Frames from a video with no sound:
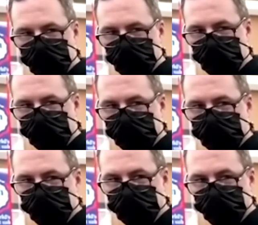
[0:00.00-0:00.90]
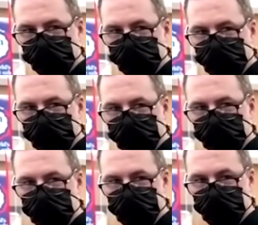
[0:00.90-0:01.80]
Yes. You sure?
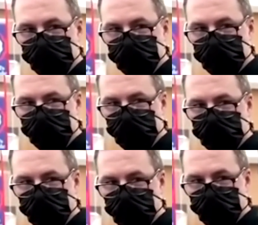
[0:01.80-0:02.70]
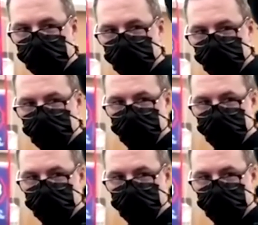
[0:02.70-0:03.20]
Yes. You sure you work